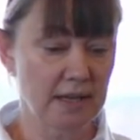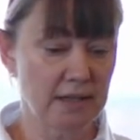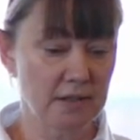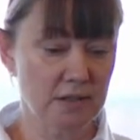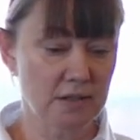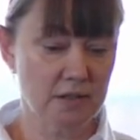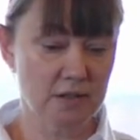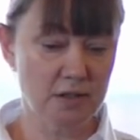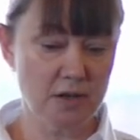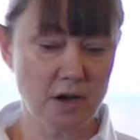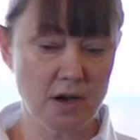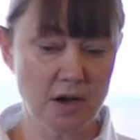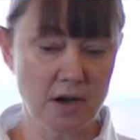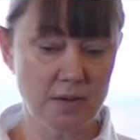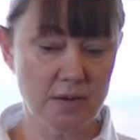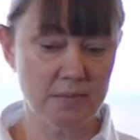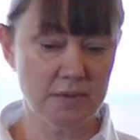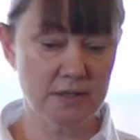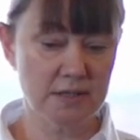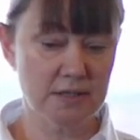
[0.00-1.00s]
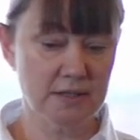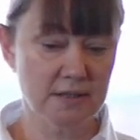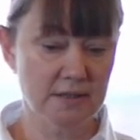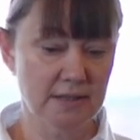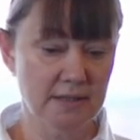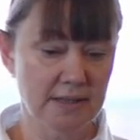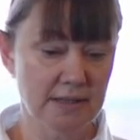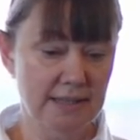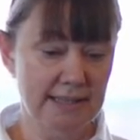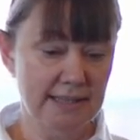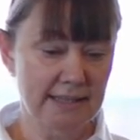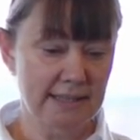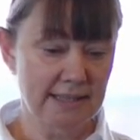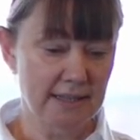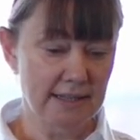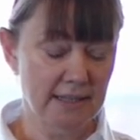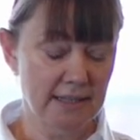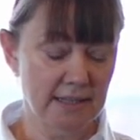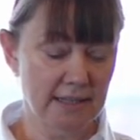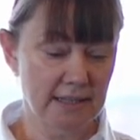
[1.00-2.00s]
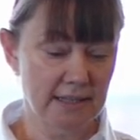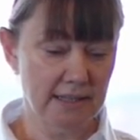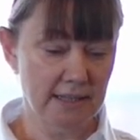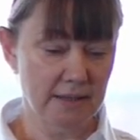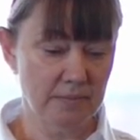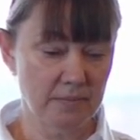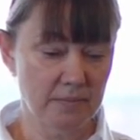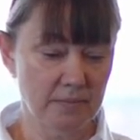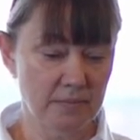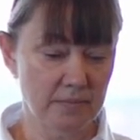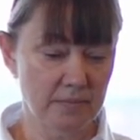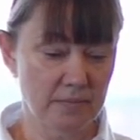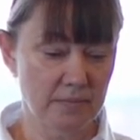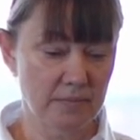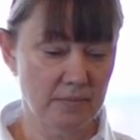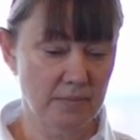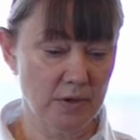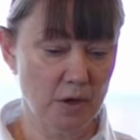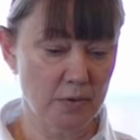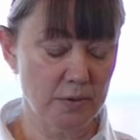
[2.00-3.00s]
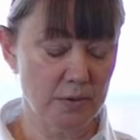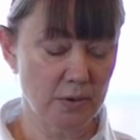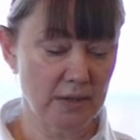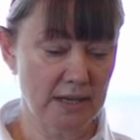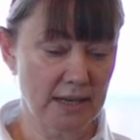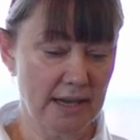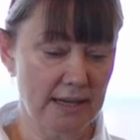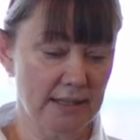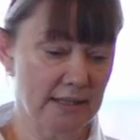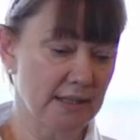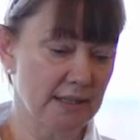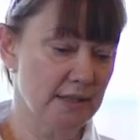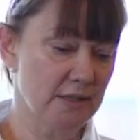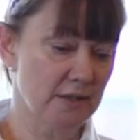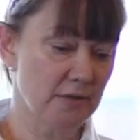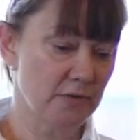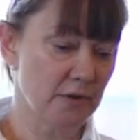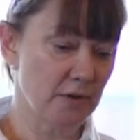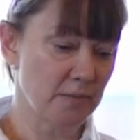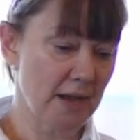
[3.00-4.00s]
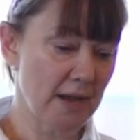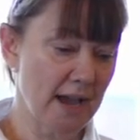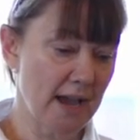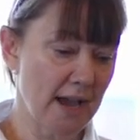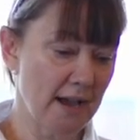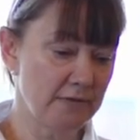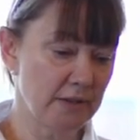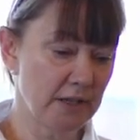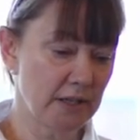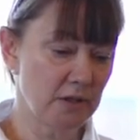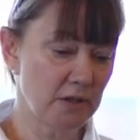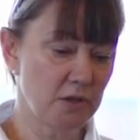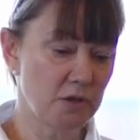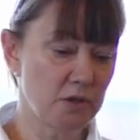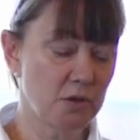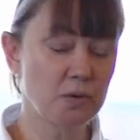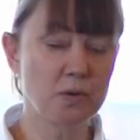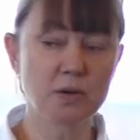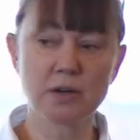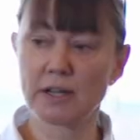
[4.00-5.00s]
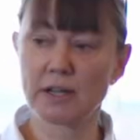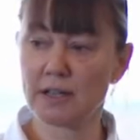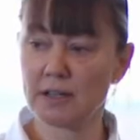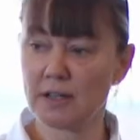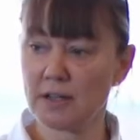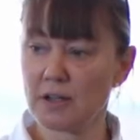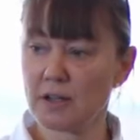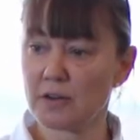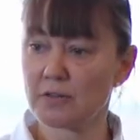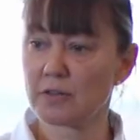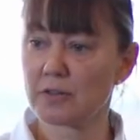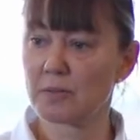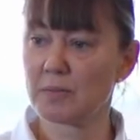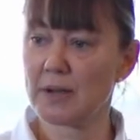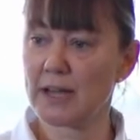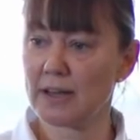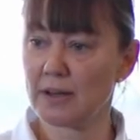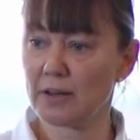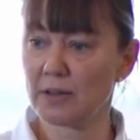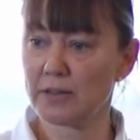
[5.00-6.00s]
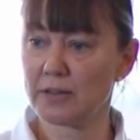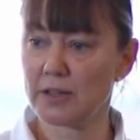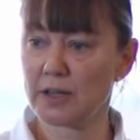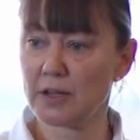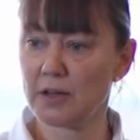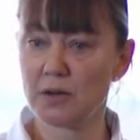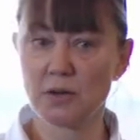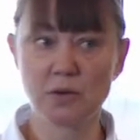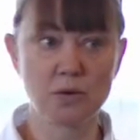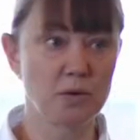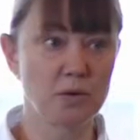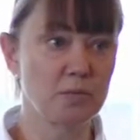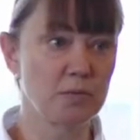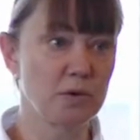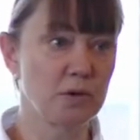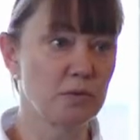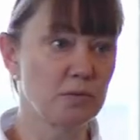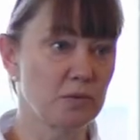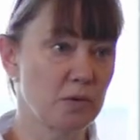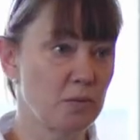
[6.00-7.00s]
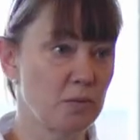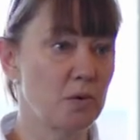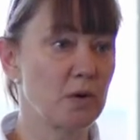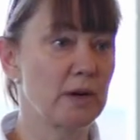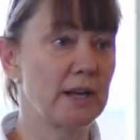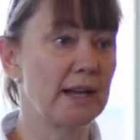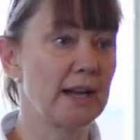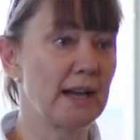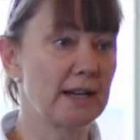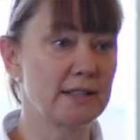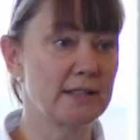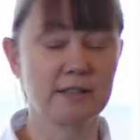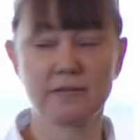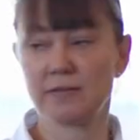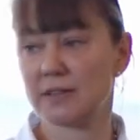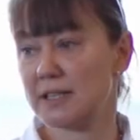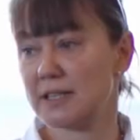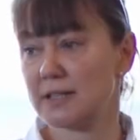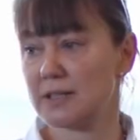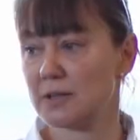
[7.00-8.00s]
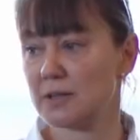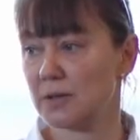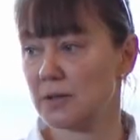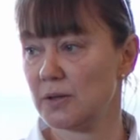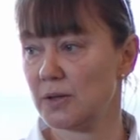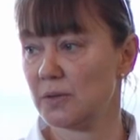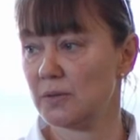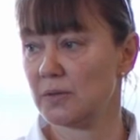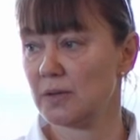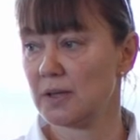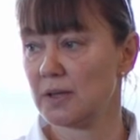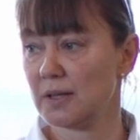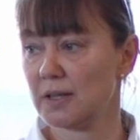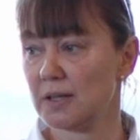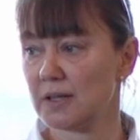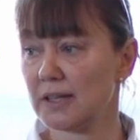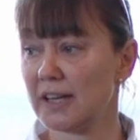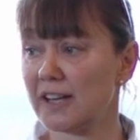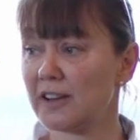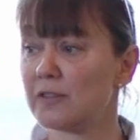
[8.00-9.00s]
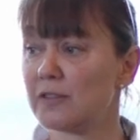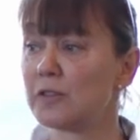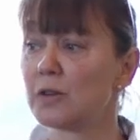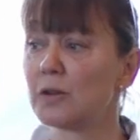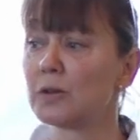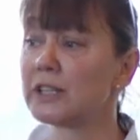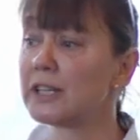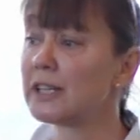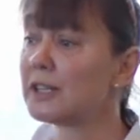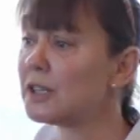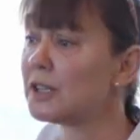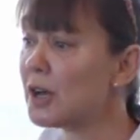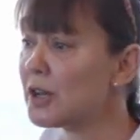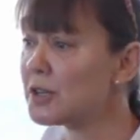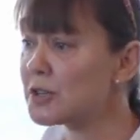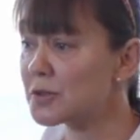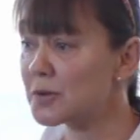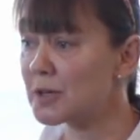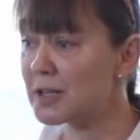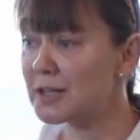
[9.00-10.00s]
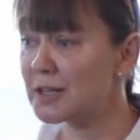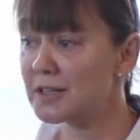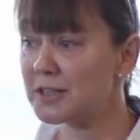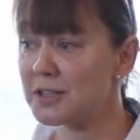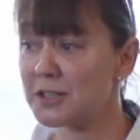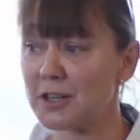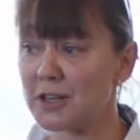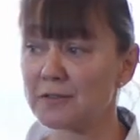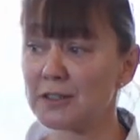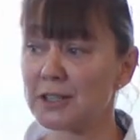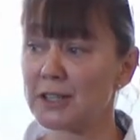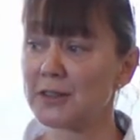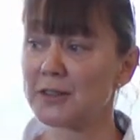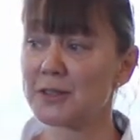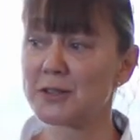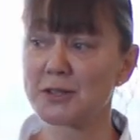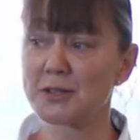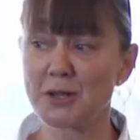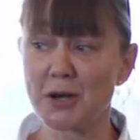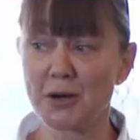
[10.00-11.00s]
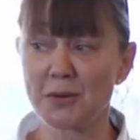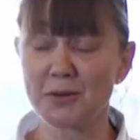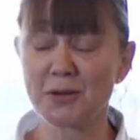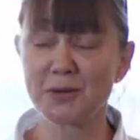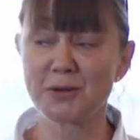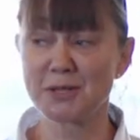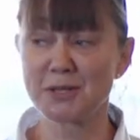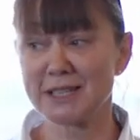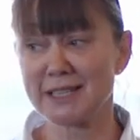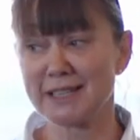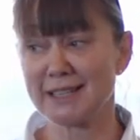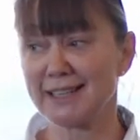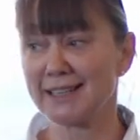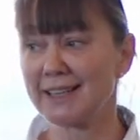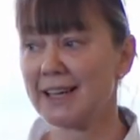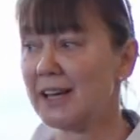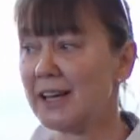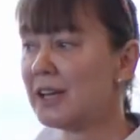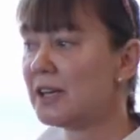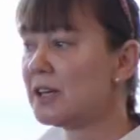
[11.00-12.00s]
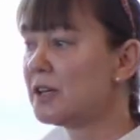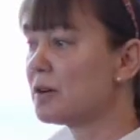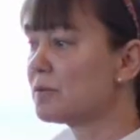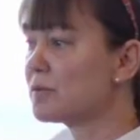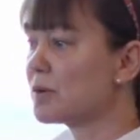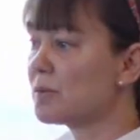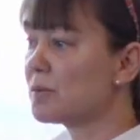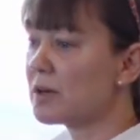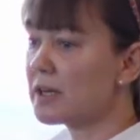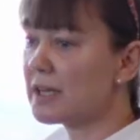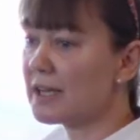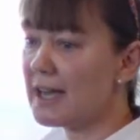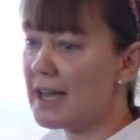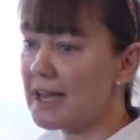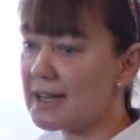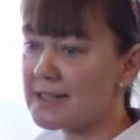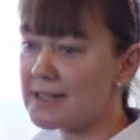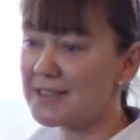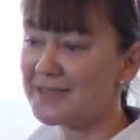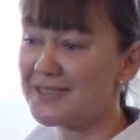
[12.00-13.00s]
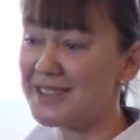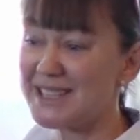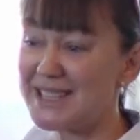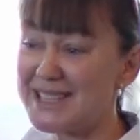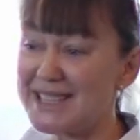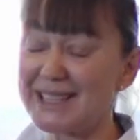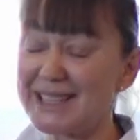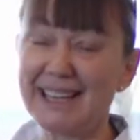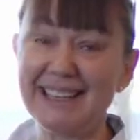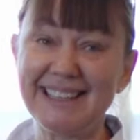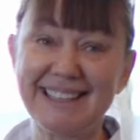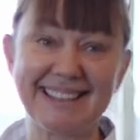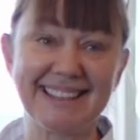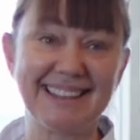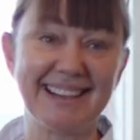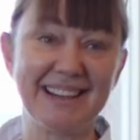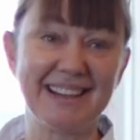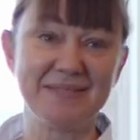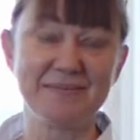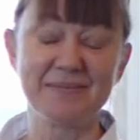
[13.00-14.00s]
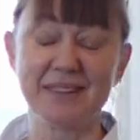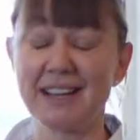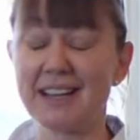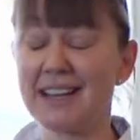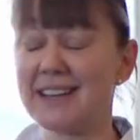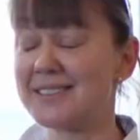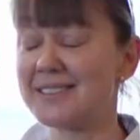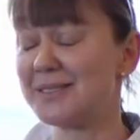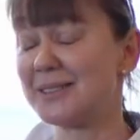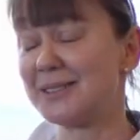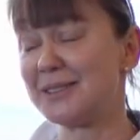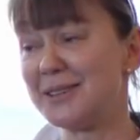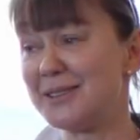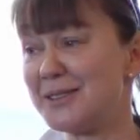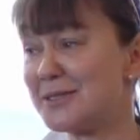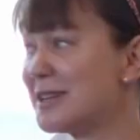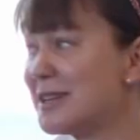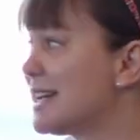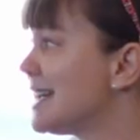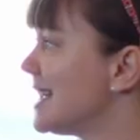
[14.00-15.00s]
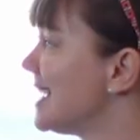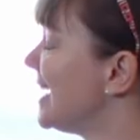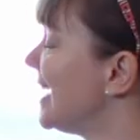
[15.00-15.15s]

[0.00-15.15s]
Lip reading: stops opioid addicts from having joy from healthy, normal, rewarding activities, you know, like folding laundry, shoveling the snow. No, just kidding. You know, rewarding activities like, I hate doing laundry,